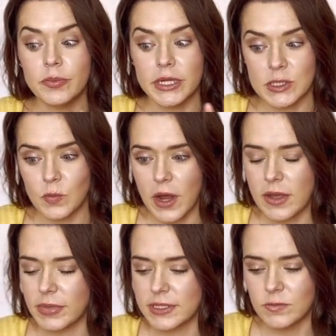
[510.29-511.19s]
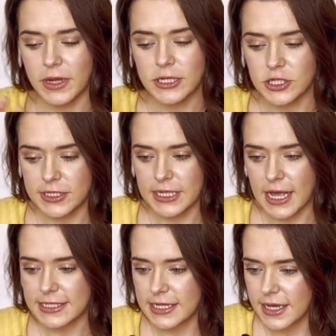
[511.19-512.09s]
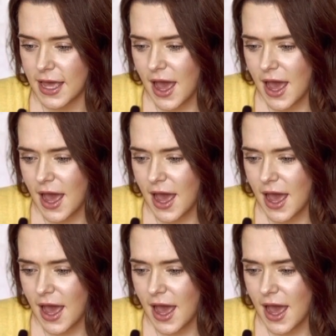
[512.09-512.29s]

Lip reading: but it's white, because white is just classic.